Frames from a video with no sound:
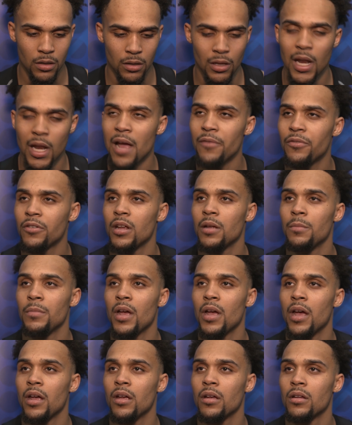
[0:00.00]
the life of the
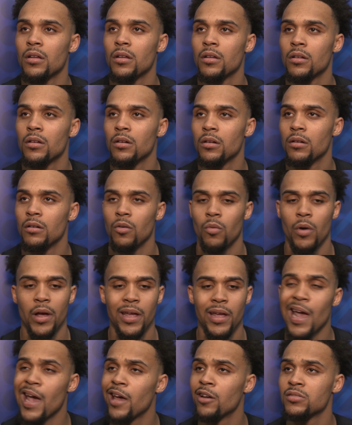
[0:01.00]
NBA, the
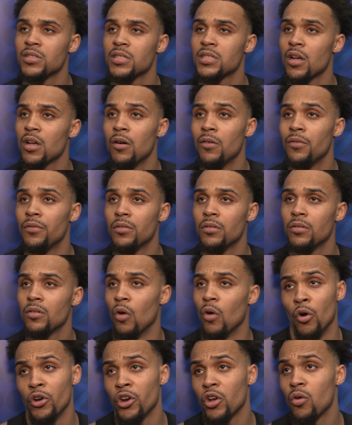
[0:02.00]
way he handles himself
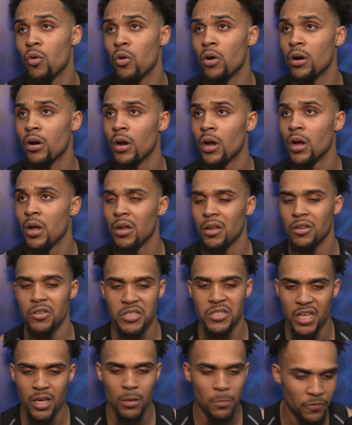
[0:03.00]
on the court.
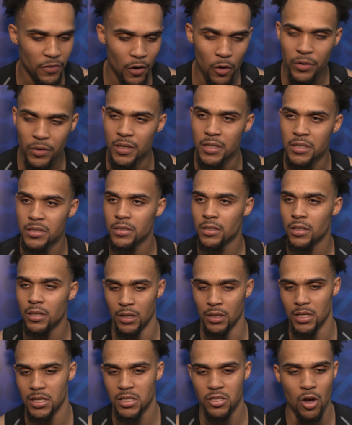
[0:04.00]
You see him focus.
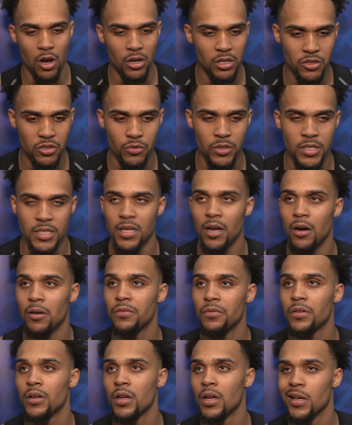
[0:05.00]
He's talking to
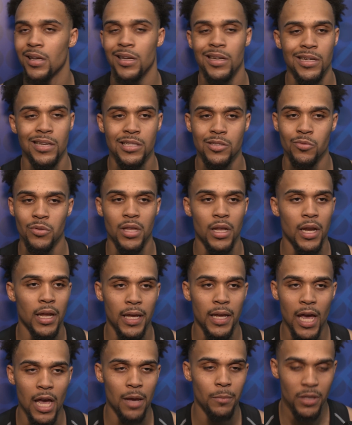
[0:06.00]
himself. He's within
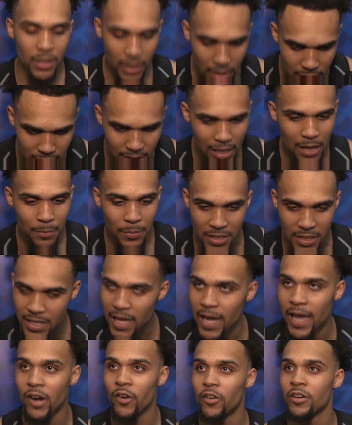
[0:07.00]
the game. He's slamming his
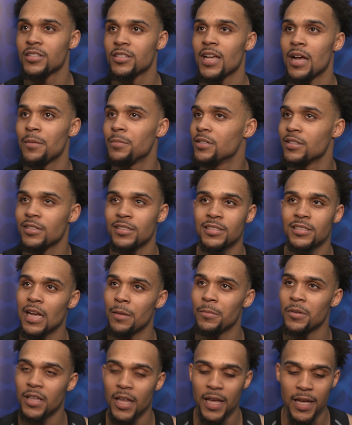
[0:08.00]
head on the type
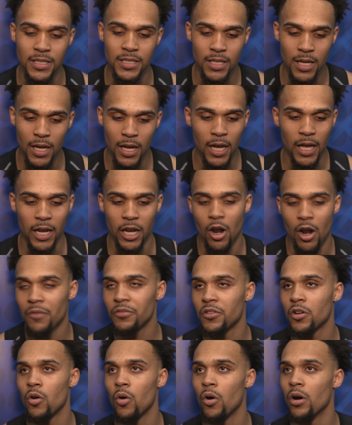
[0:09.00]
of things. Then
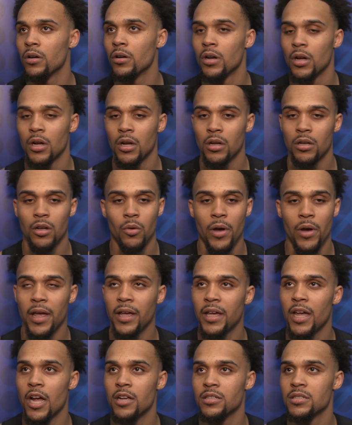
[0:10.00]
off the court, the way
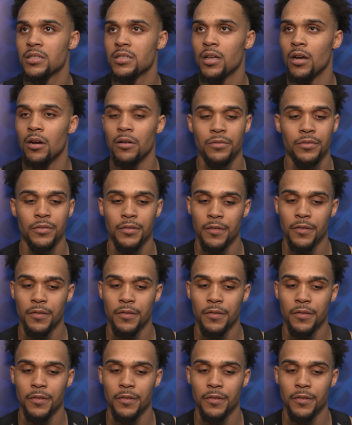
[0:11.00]
he carries himself.